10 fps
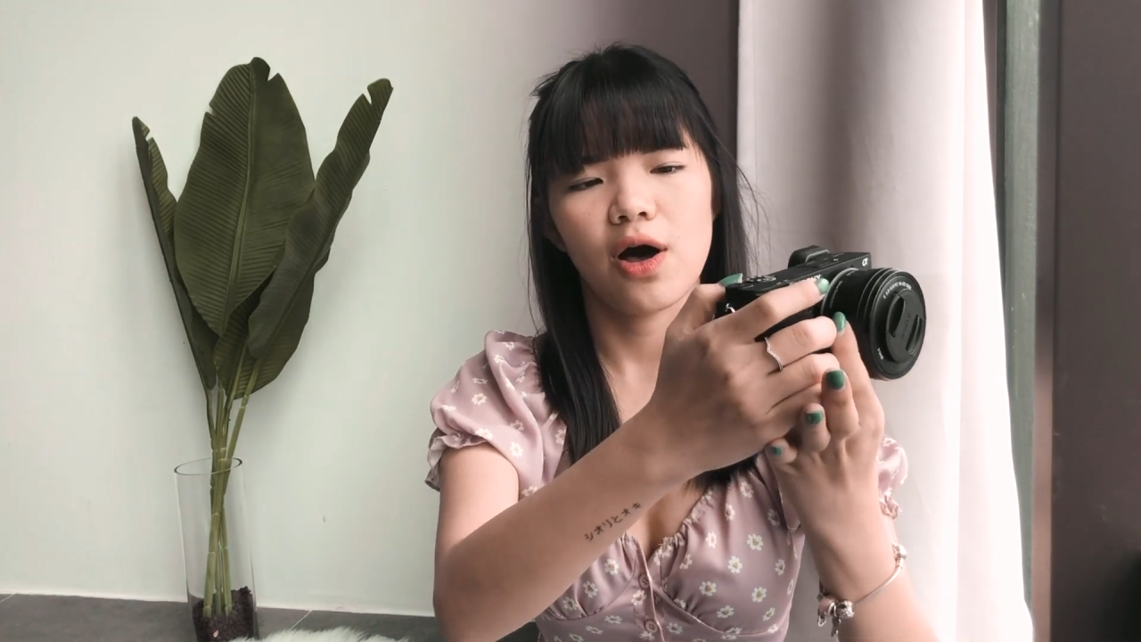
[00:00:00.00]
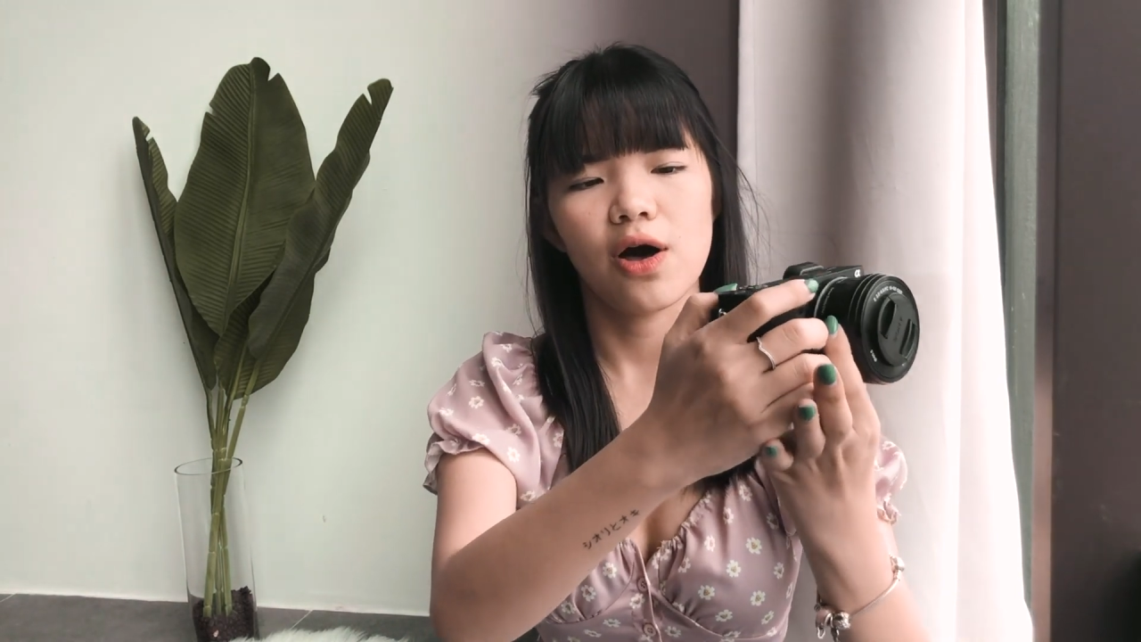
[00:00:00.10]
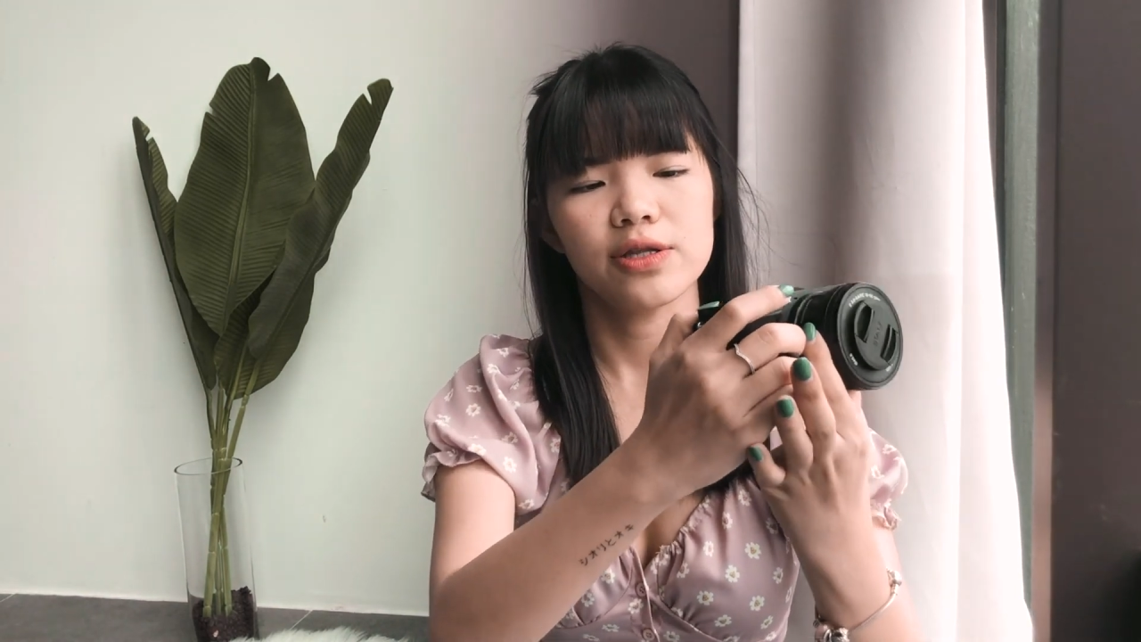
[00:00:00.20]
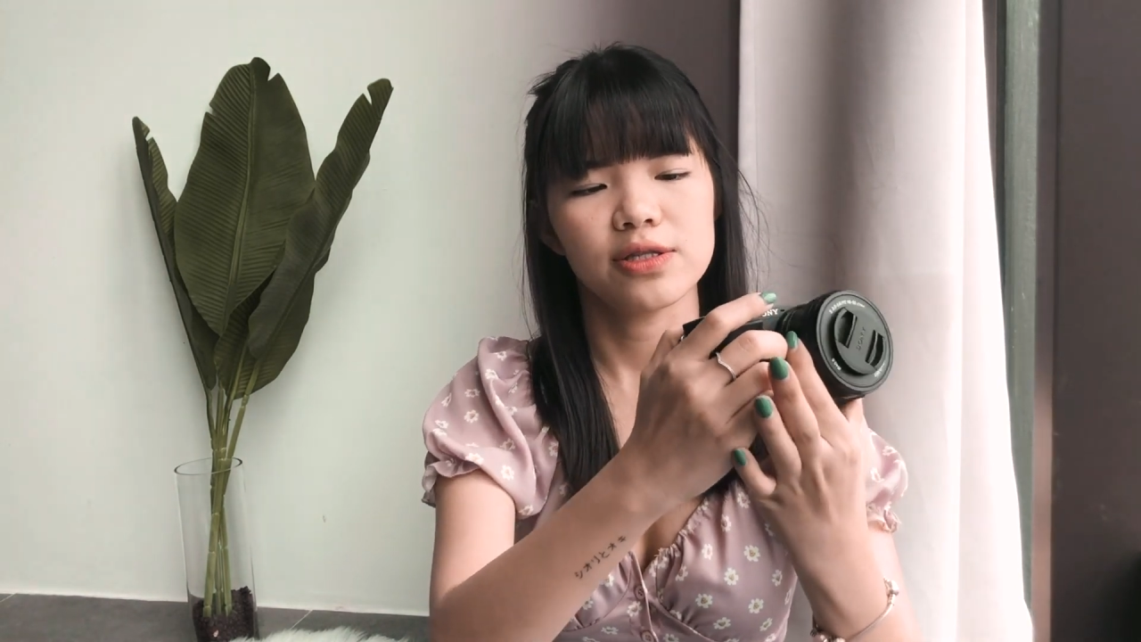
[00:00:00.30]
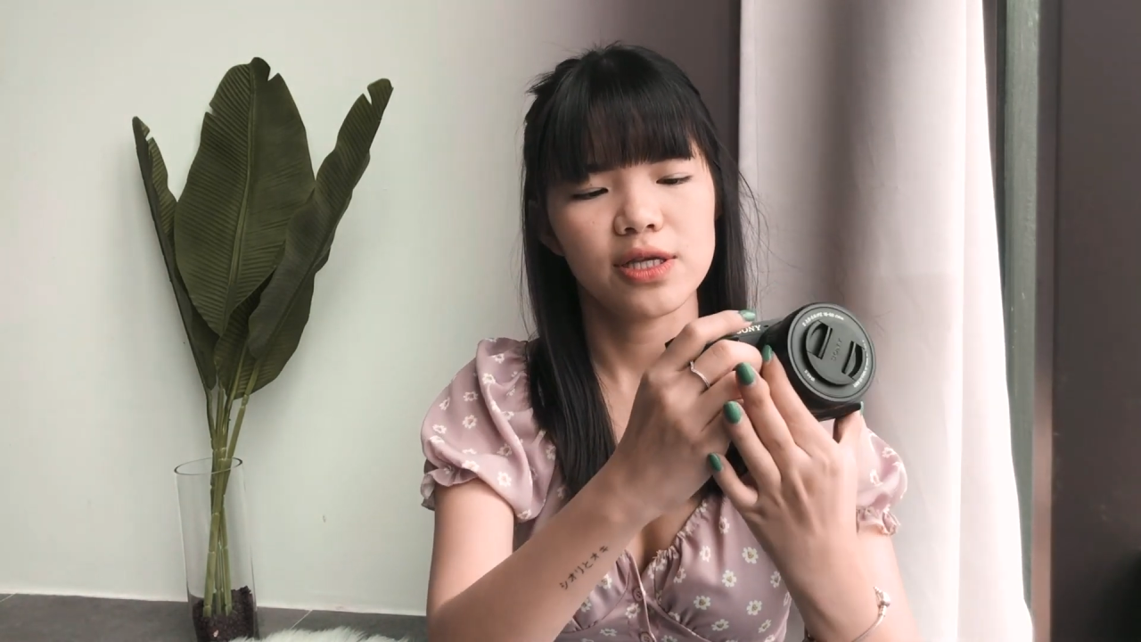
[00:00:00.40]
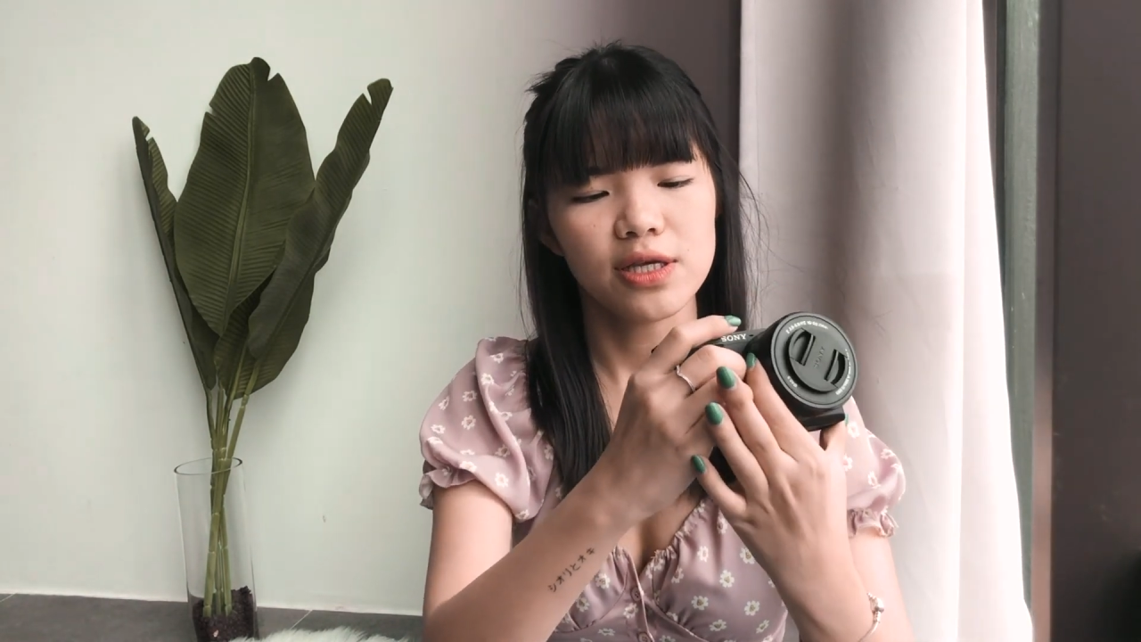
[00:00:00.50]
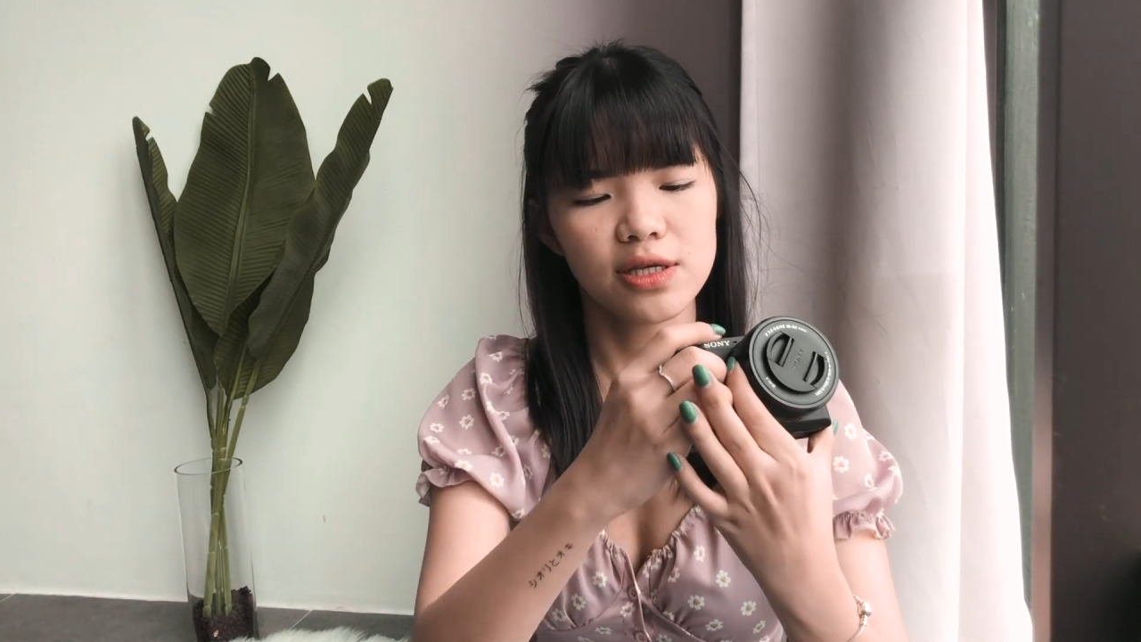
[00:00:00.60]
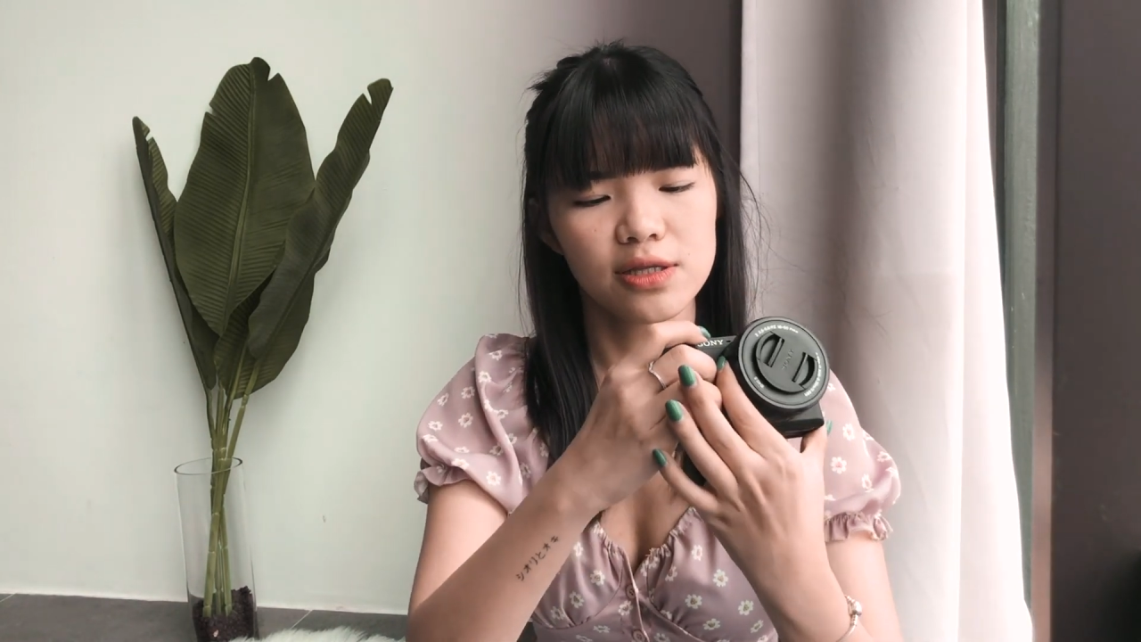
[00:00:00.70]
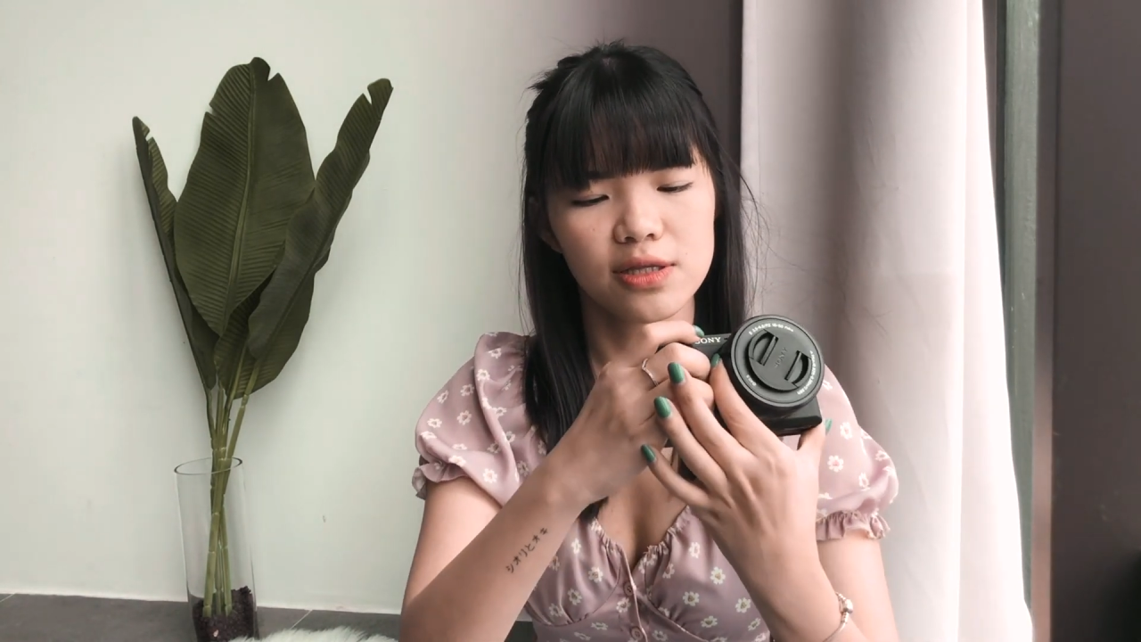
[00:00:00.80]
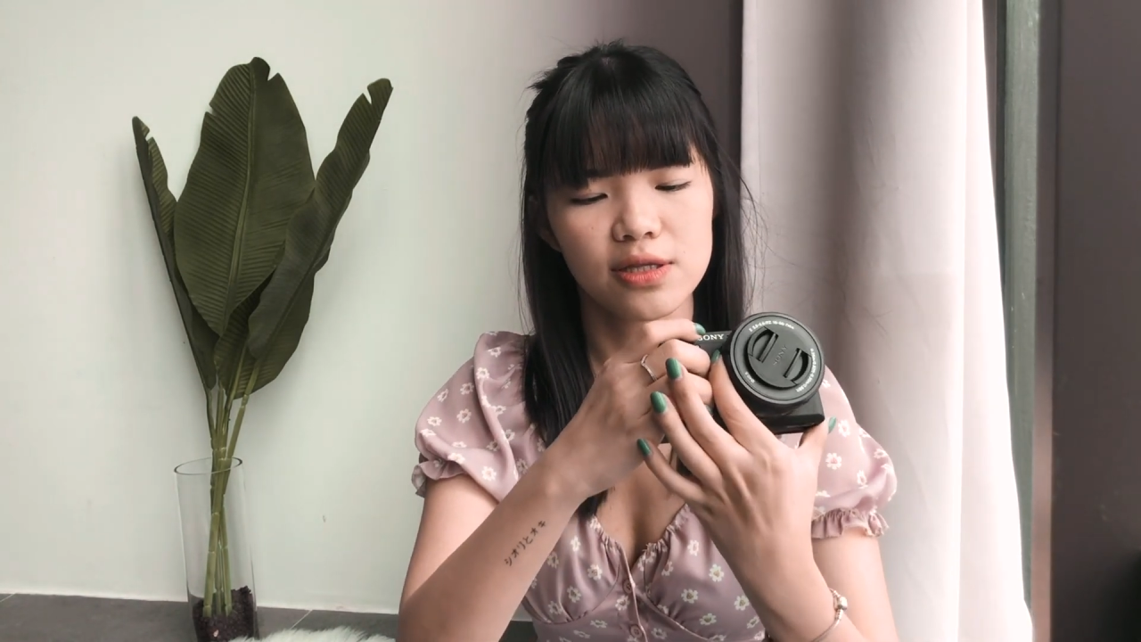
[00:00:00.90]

on it.